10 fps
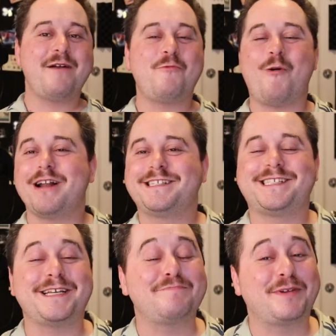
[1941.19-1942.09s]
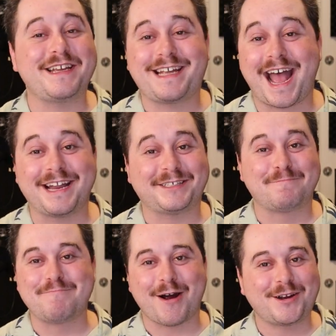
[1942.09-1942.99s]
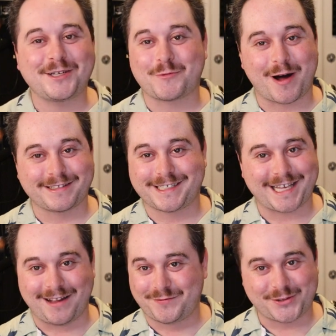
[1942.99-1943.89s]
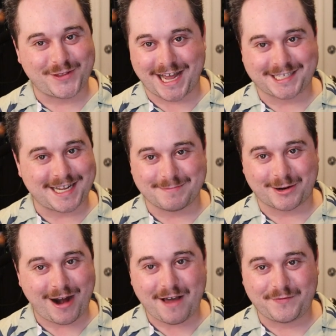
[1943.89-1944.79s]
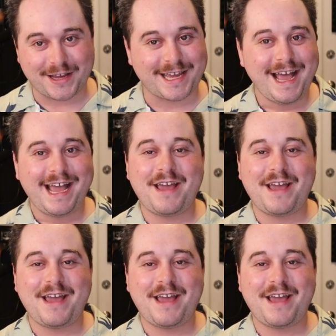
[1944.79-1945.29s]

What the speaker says: And one simply cannot market oneself to that demographic